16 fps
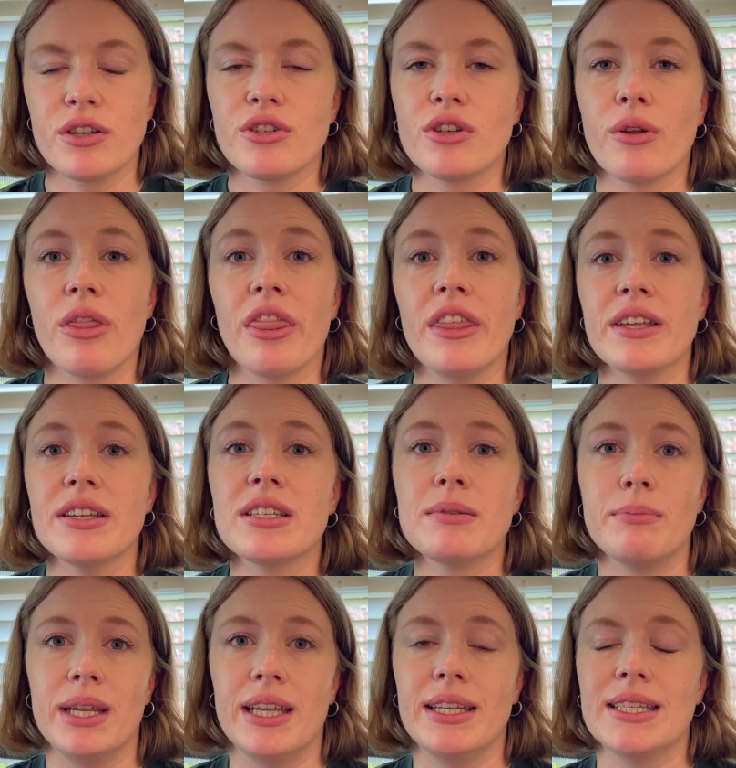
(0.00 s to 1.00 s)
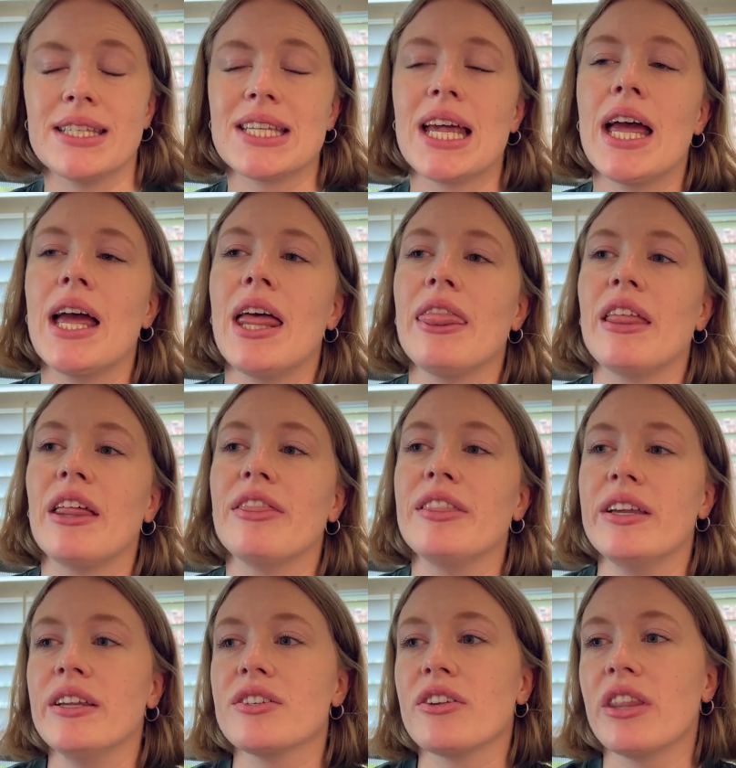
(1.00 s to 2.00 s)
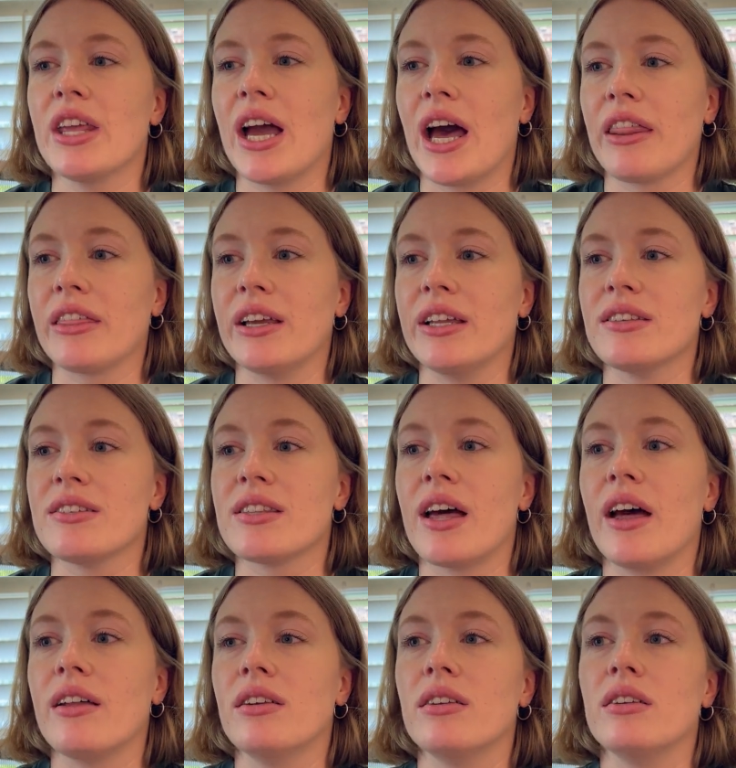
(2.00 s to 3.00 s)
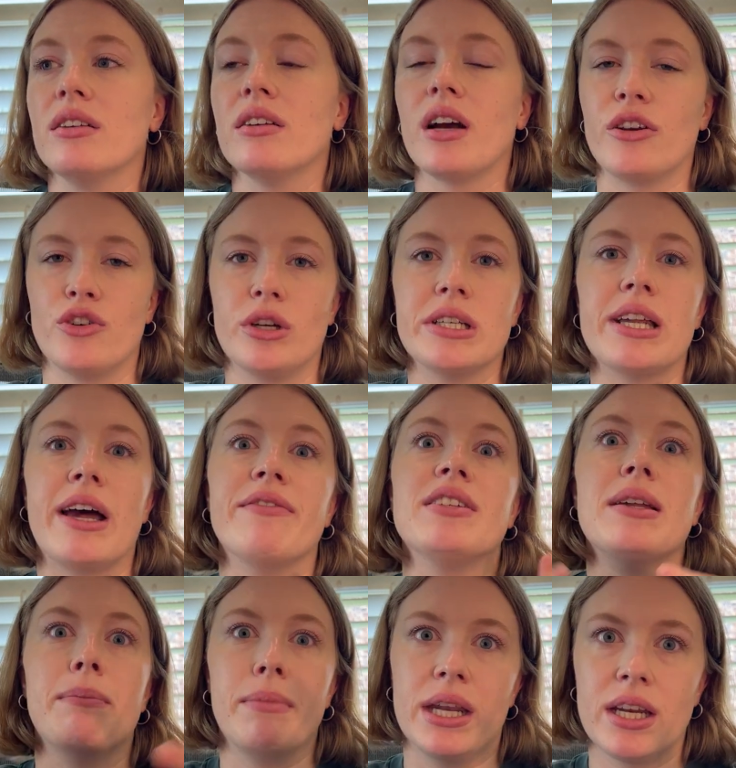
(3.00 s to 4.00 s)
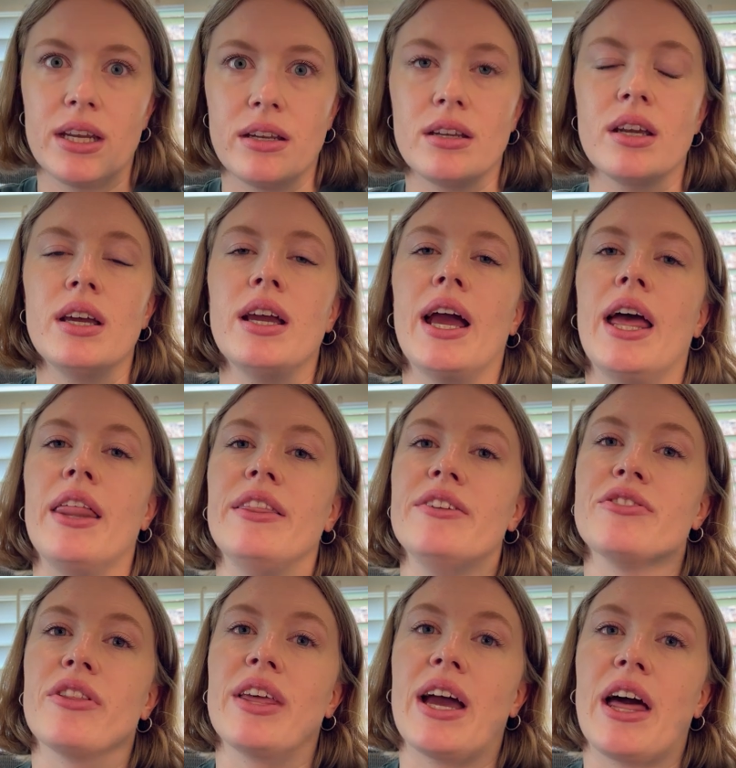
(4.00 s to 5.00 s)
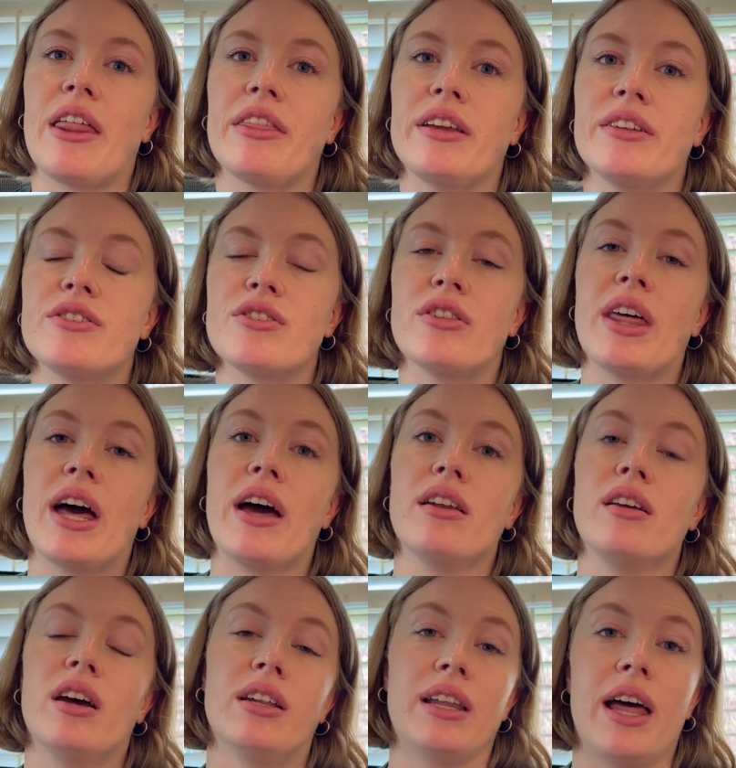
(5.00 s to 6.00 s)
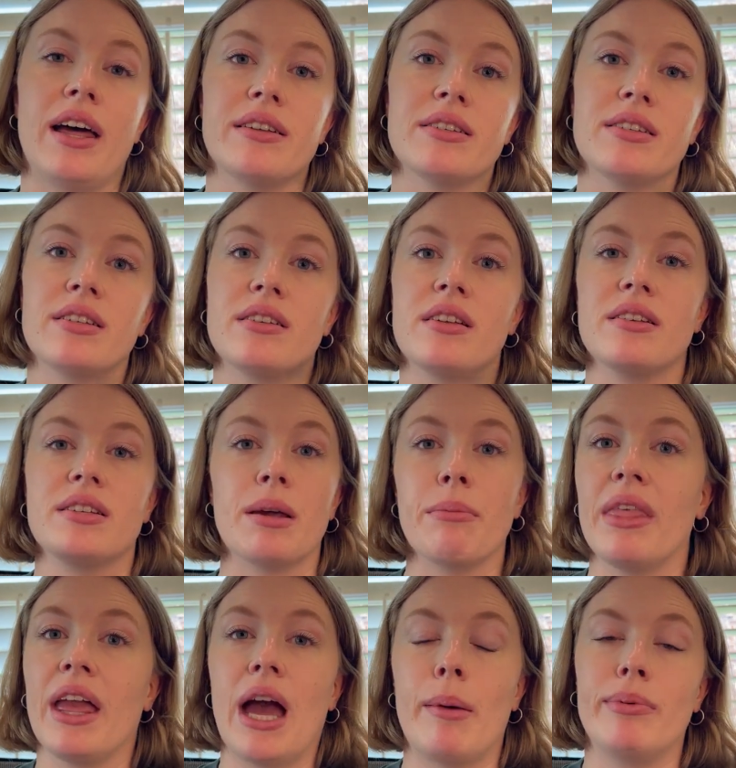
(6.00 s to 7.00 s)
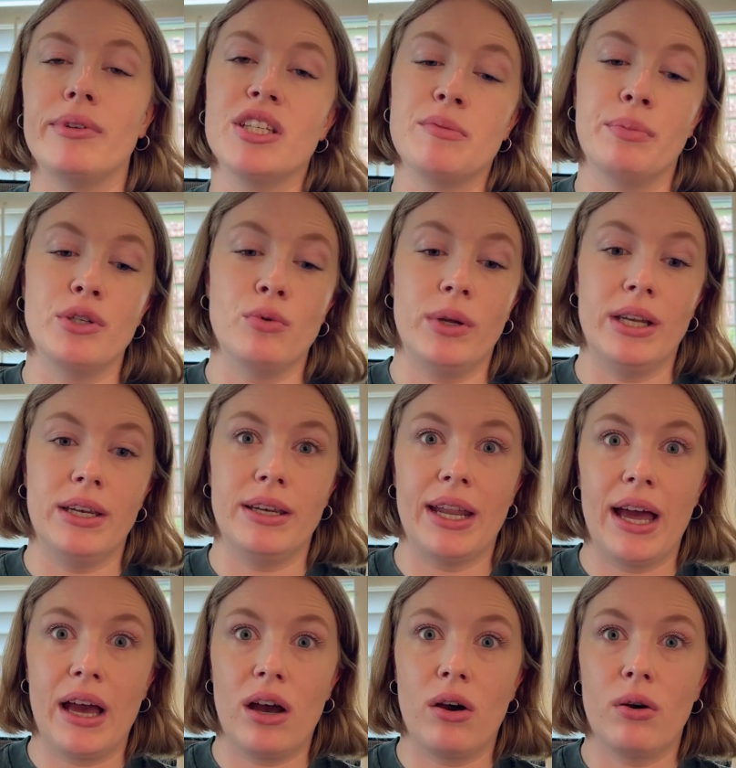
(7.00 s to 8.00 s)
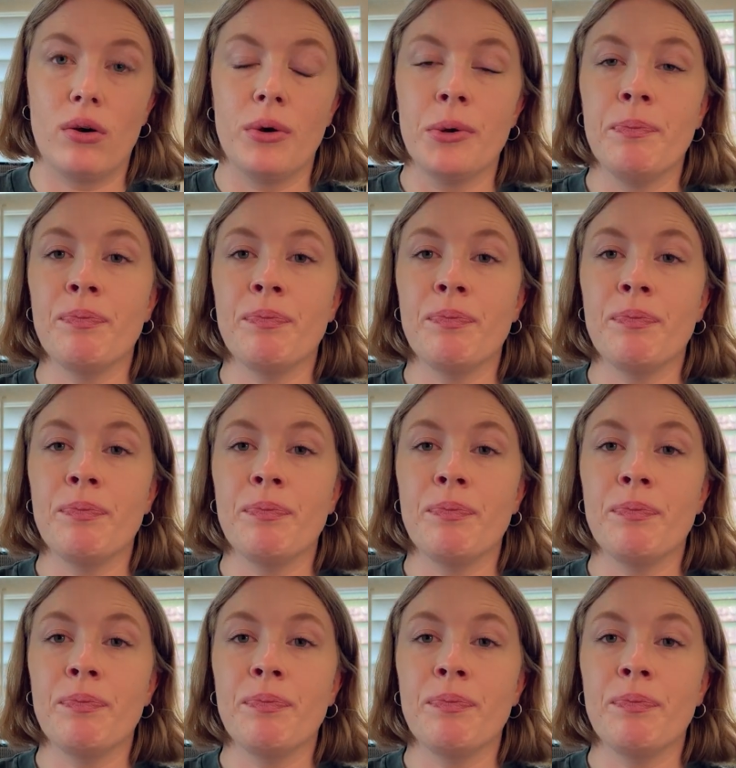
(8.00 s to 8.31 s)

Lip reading: So this means that these are the athletes that countries have submitted, and these are the athletes that, unless something happens between now